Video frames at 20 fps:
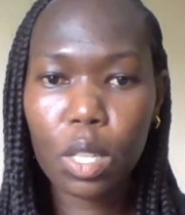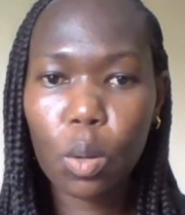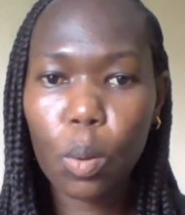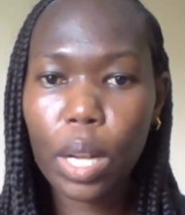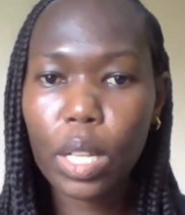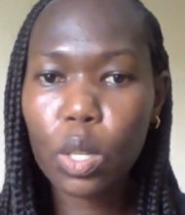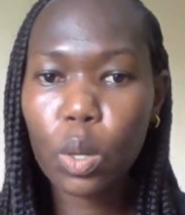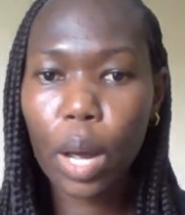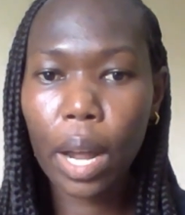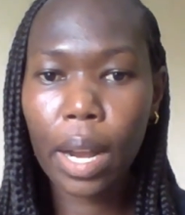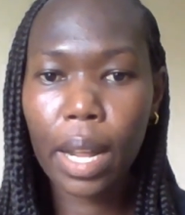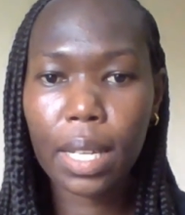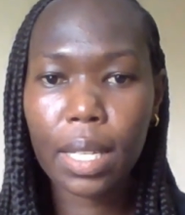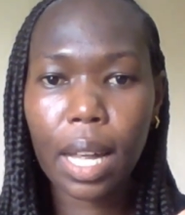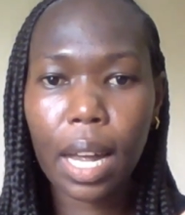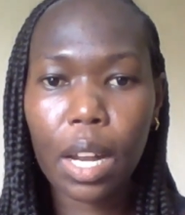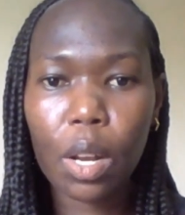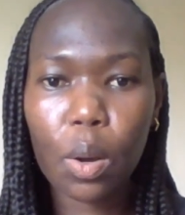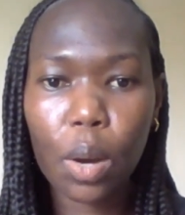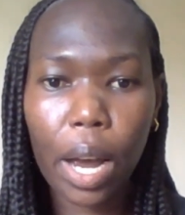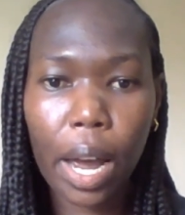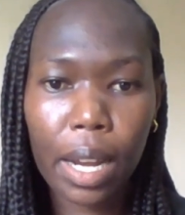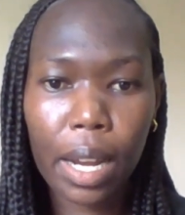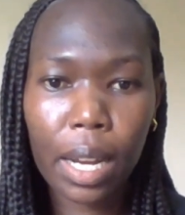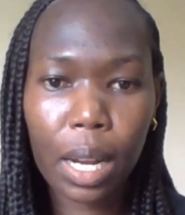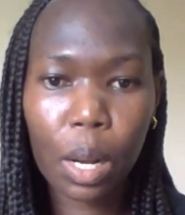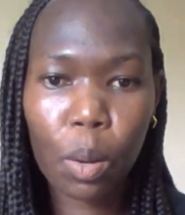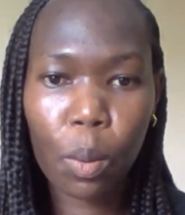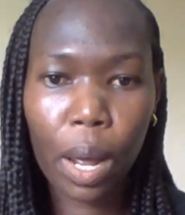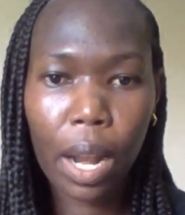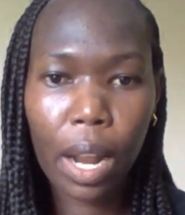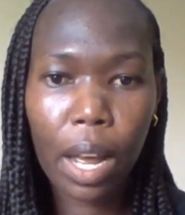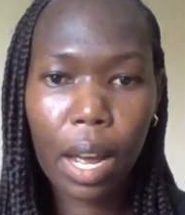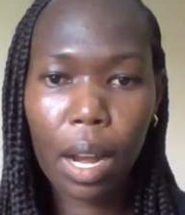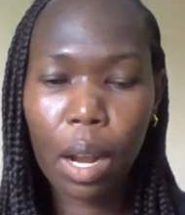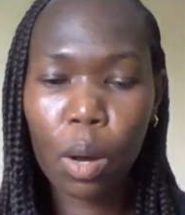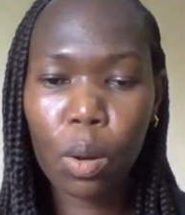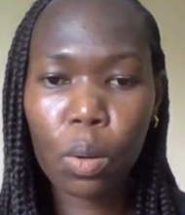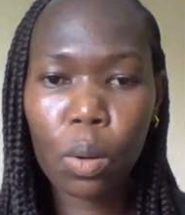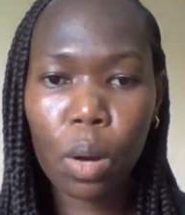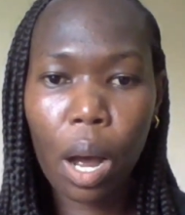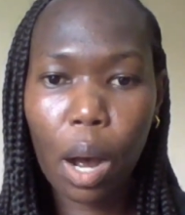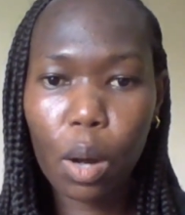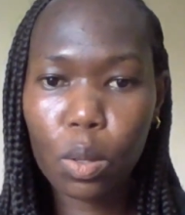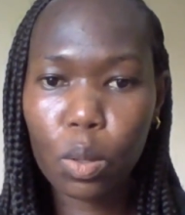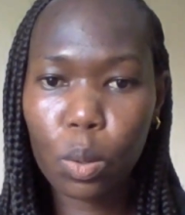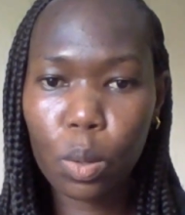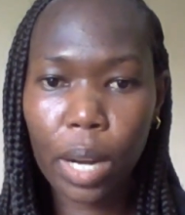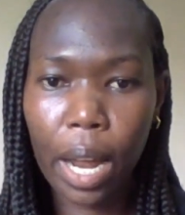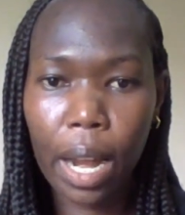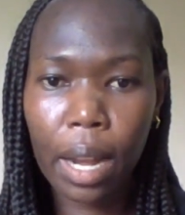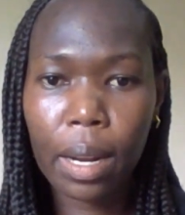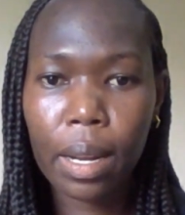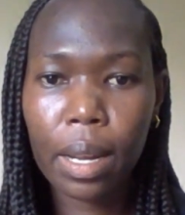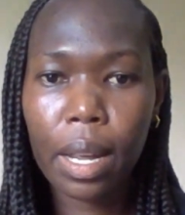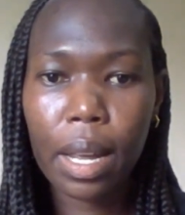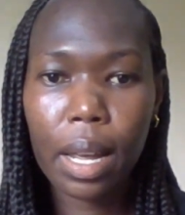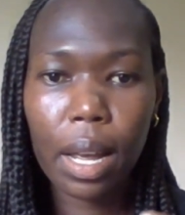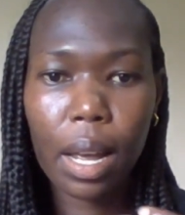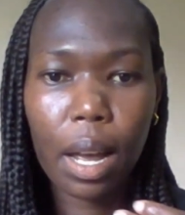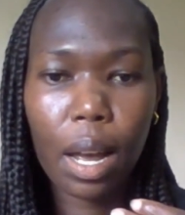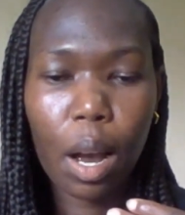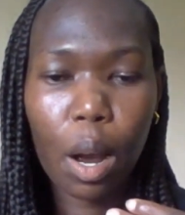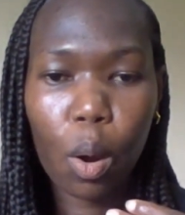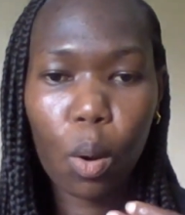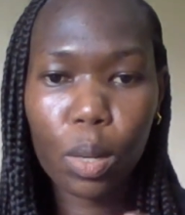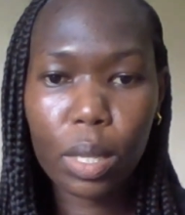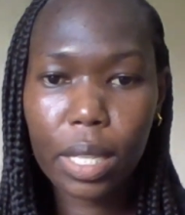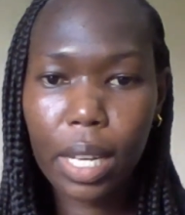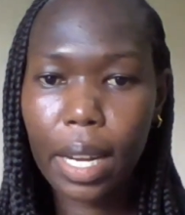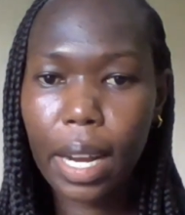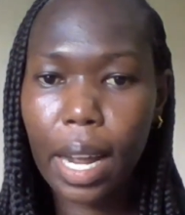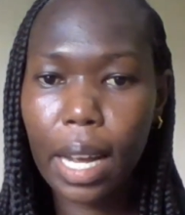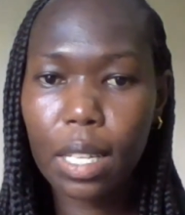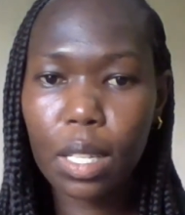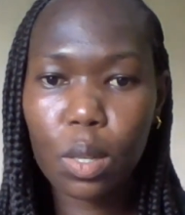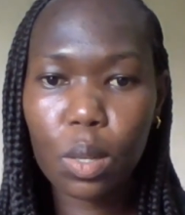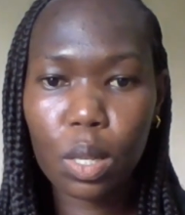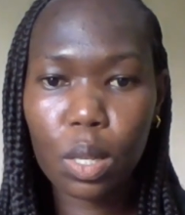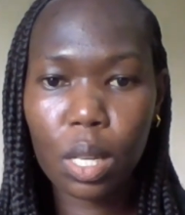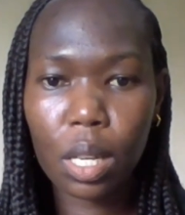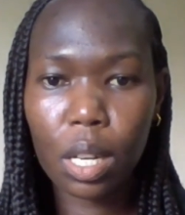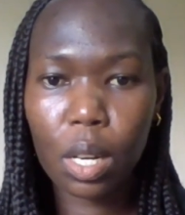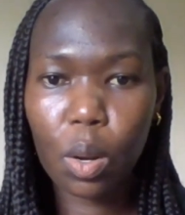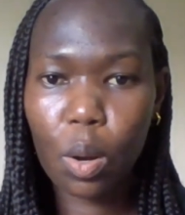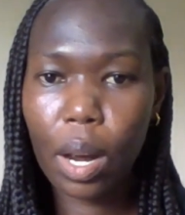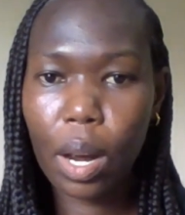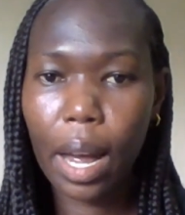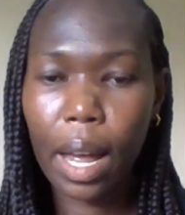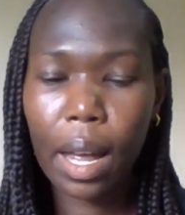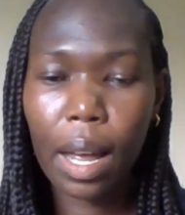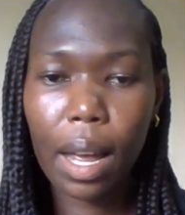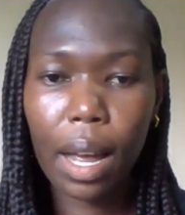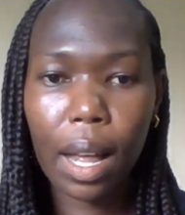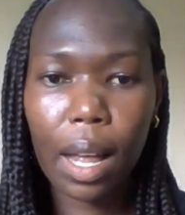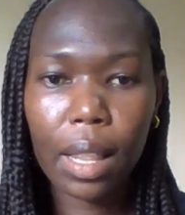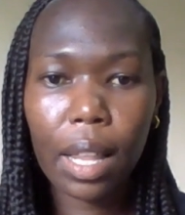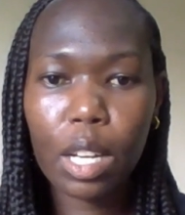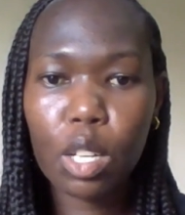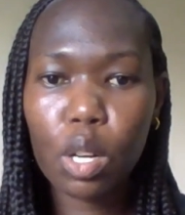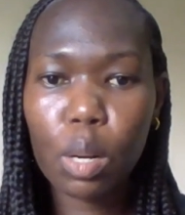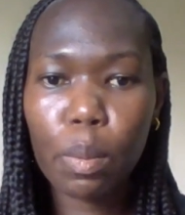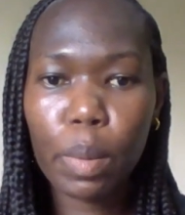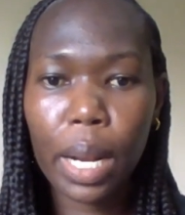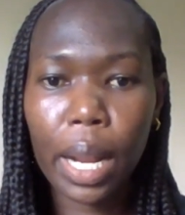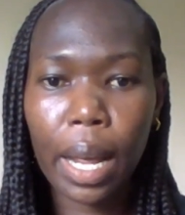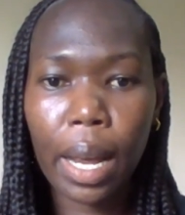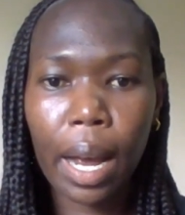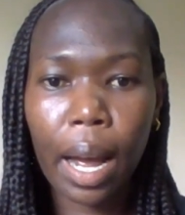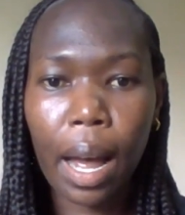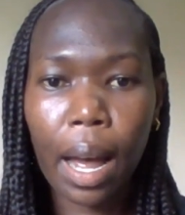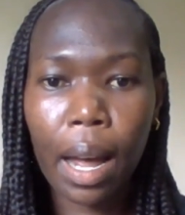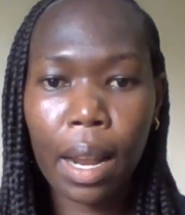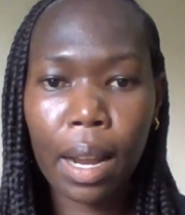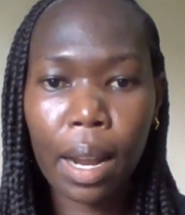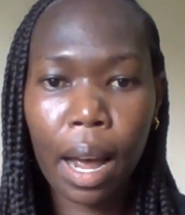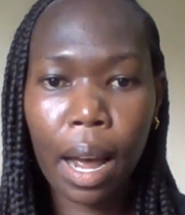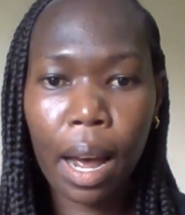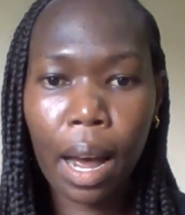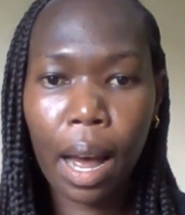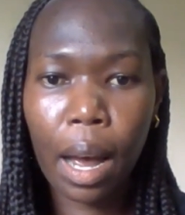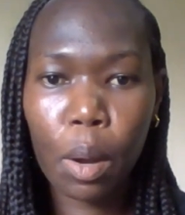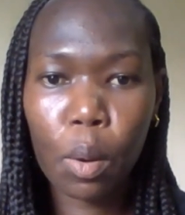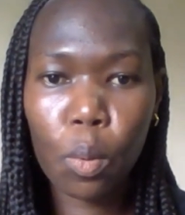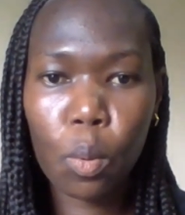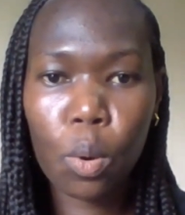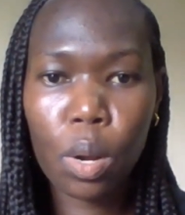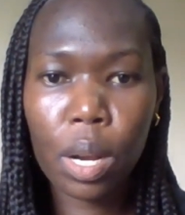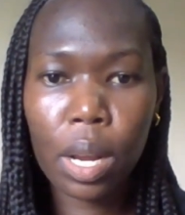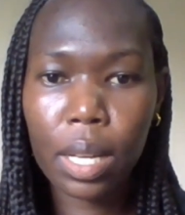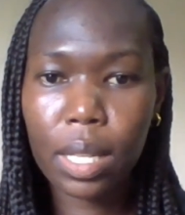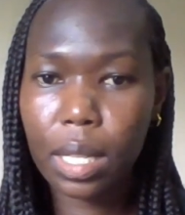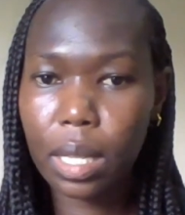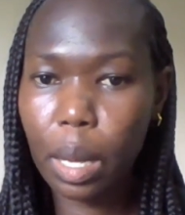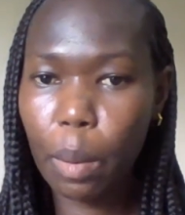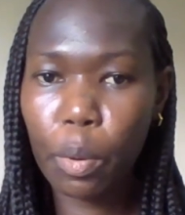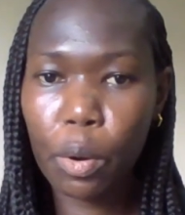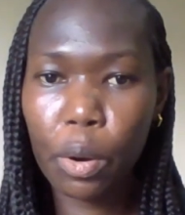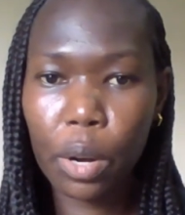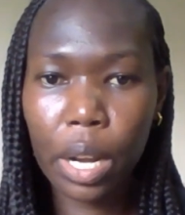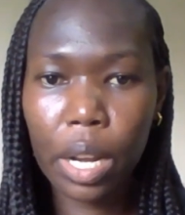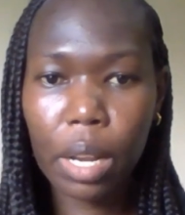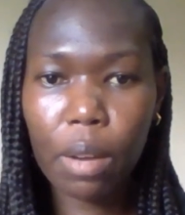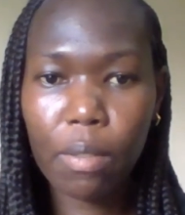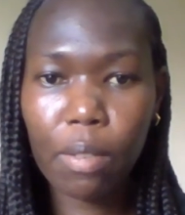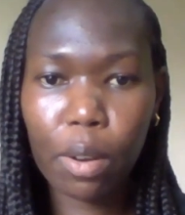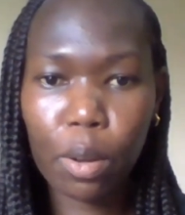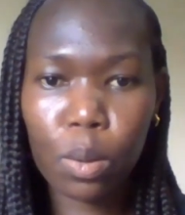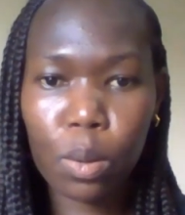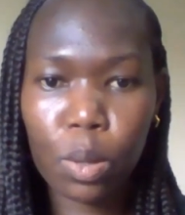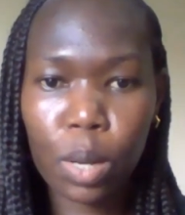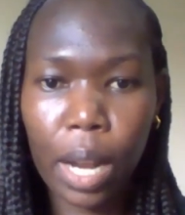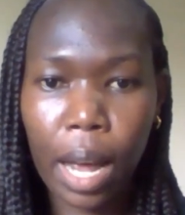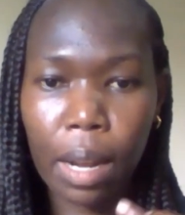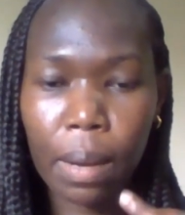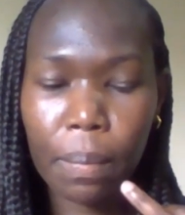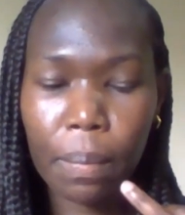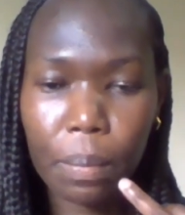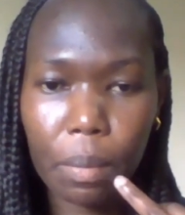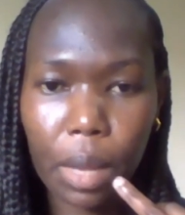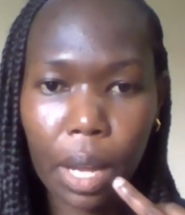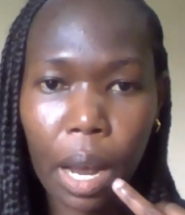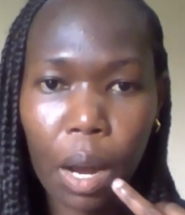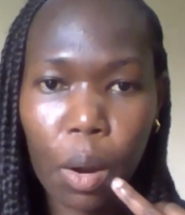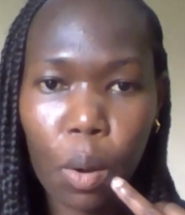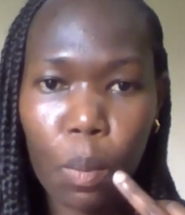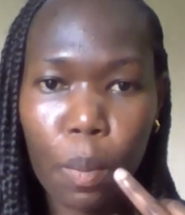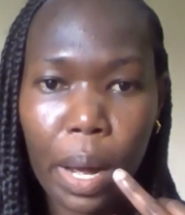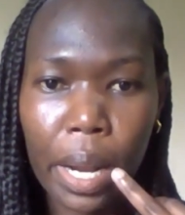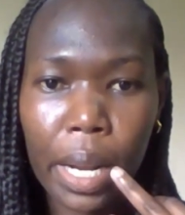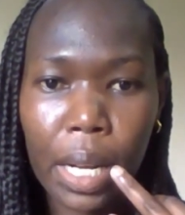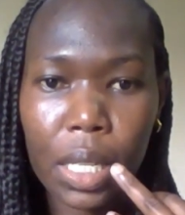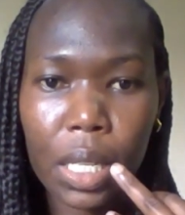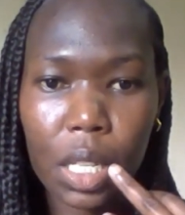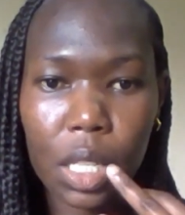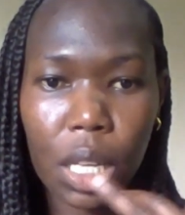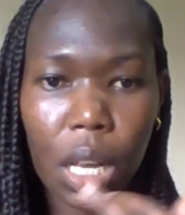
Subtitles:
So once you understand Docker really well and know how to run containers using Docker, that will be like a good step already for you to learn Kubernetes.